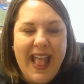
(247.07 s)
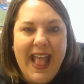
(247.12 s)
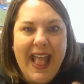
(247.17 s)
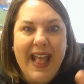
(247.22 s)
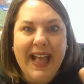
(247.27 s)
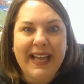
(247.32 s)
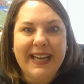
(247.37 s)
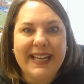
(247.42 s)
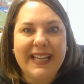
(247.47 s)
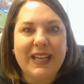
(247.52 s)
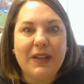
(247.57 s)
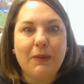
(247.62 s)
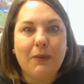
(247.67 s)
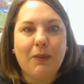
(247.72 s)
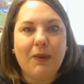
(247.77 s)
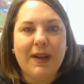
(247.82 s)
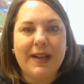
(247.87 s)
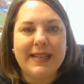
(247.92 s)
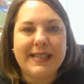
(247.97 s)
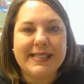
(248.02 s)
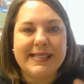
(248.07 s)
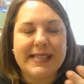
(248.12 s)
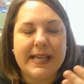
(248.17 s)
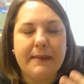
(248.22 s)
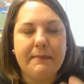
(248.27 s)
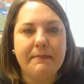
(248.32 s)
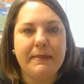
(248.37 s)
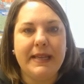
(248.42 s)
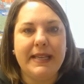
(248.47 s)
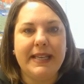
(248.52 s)
And he was
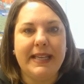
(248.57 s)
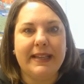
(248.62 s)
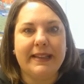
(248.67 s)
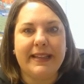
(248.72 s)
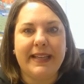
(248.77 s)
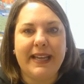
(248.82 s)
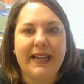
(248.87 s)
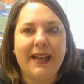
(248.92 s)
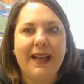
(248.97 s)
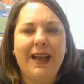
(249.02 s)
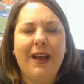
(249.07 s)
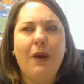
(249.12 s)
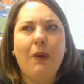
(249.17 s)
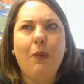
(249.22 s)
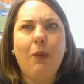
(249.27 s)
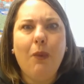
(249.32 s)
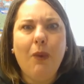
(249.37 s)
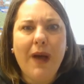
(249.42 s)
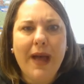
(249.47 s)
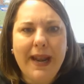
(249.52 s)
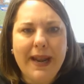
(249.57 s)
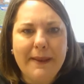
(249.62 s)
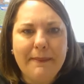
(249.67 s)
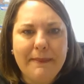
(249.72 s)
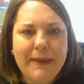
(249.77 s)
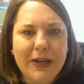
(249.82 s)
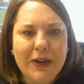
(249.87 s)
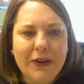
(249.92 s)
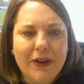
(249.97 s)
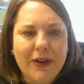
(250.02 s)
immediately. What a
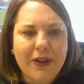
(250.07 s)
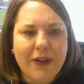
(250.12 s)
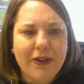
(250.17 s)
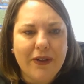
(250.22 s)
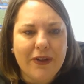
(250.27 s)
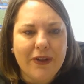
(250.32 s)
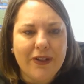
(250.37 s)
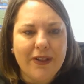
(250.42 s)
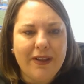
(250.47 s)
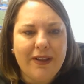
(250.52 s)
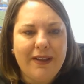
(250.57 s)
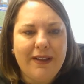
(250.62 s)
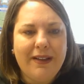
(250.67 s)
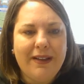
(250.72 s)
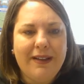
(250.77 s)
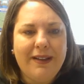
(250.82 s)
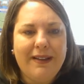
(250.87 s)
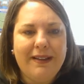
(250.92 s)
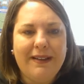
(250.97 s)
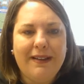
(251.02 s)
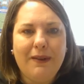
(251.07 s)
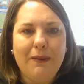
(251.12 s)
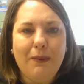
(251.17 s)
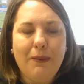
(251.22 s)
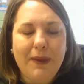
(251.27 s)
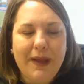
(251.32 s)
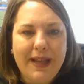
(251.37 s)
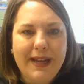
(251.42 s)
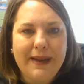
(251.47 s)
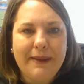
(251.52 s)
miracle.
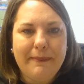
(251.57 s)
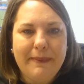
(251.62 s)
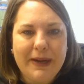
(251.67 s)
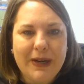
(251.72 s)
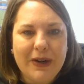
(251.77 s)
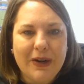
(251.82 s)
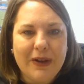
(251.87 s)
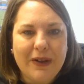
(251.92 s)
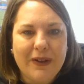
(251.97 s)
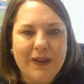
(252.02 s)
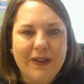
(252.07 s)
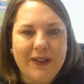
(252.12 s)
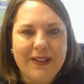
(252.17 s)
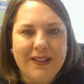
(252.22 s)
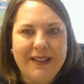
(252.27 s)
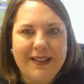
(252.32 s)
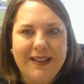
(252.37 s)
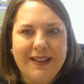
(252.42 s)
What a miracle.